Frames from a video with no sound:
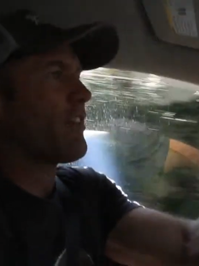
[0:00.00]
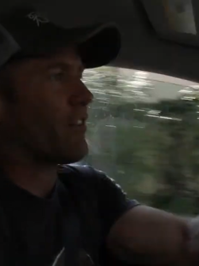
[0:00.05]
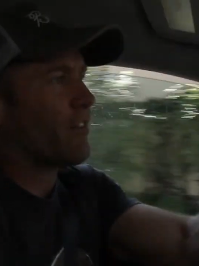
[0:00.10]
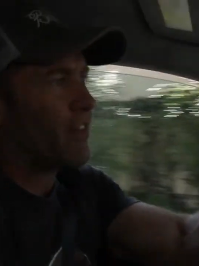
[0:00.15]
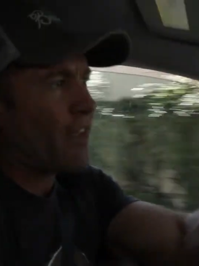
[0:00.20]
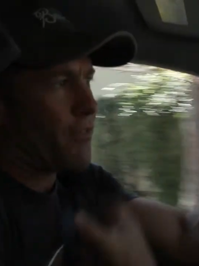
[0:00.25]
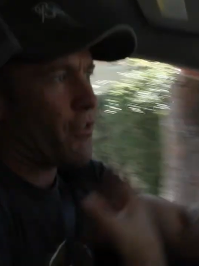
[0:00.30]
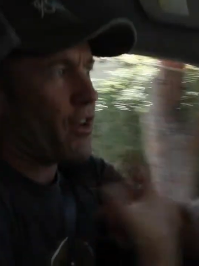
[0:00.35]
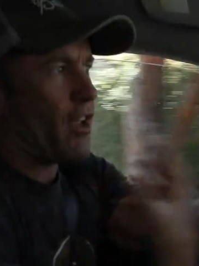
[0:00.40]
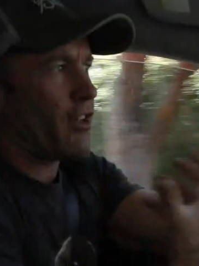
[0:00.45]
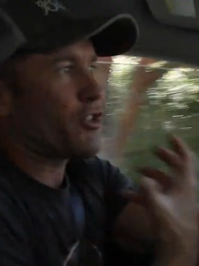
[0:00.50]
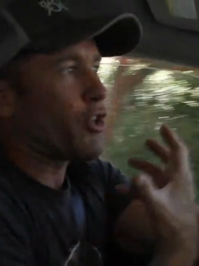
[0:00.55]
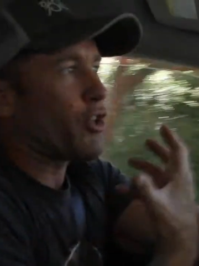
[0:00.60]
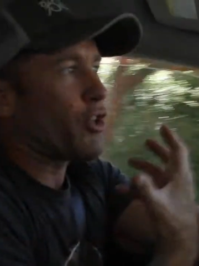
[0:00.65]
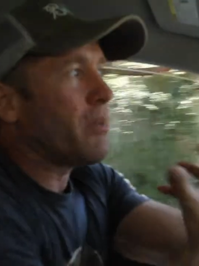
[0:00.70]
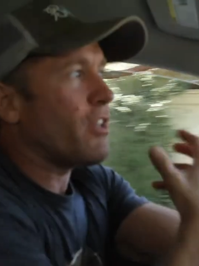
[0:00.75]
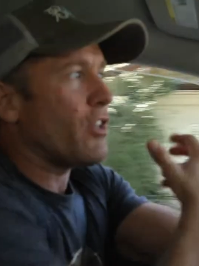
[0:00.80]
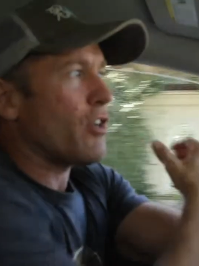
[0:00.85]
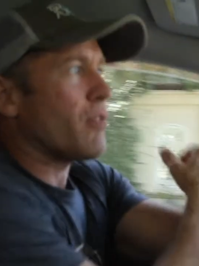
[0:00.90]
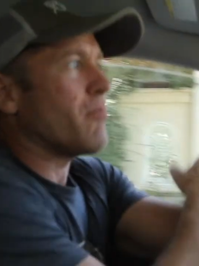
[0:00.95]
is if,
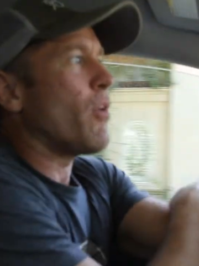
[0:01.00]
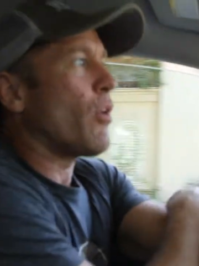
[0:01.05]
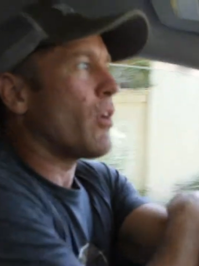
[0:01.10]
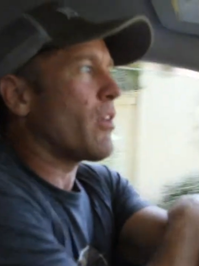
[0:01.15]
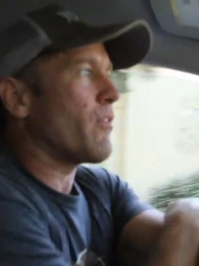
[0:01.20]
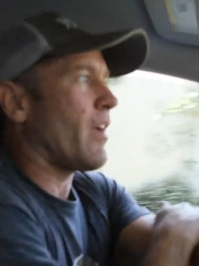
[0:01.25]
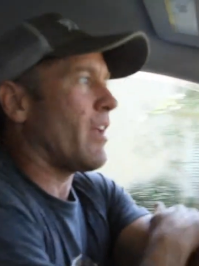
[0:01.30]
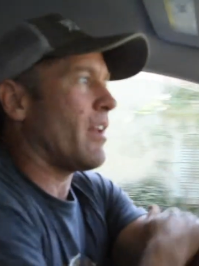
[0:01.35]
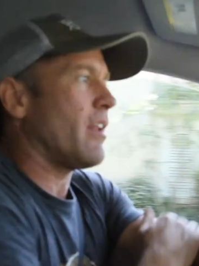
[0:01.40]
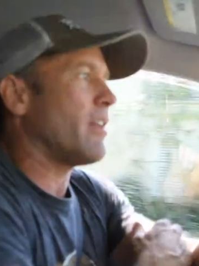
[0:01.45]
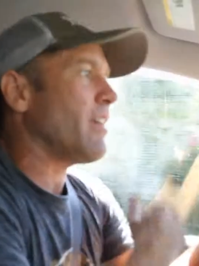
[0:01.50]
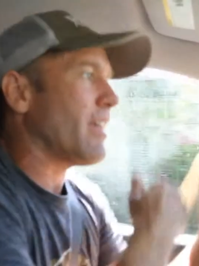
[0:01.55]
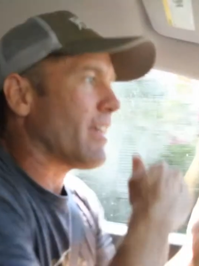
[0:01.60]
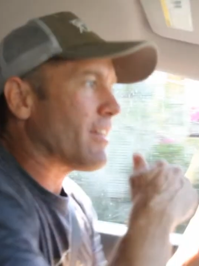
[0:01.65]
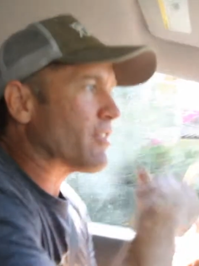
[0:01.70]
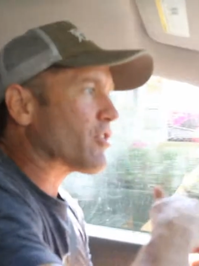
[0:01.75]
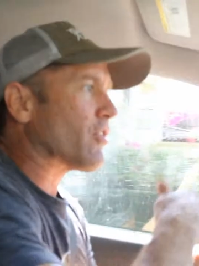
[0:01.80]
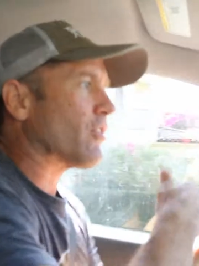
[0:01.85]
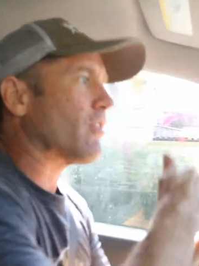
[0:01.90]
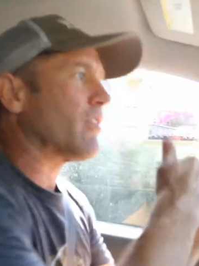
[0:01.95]
assuming that you're motivated
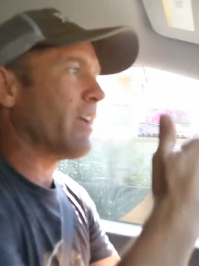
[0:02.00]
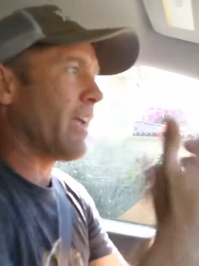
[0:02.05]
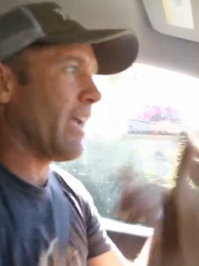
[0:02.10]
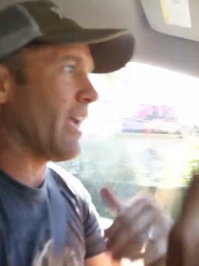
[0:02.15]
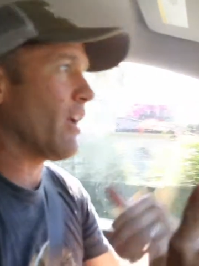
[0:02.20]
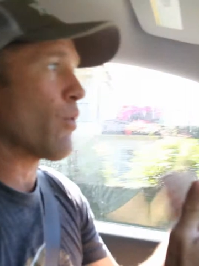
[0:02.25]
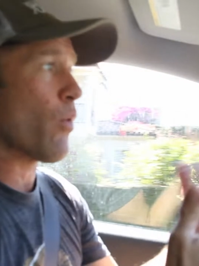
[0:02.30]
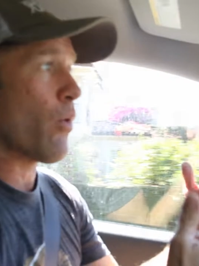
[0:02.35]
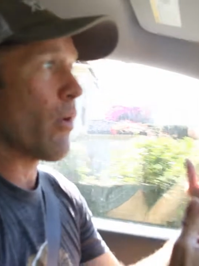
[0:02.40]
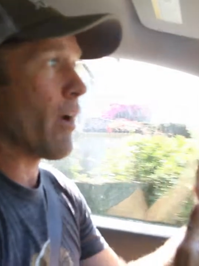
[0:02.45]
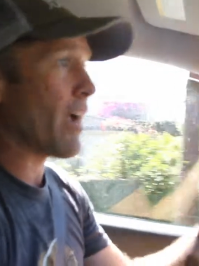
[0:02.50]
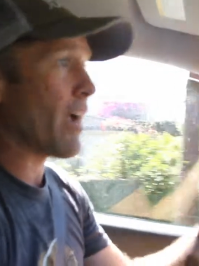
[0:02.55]
internally and or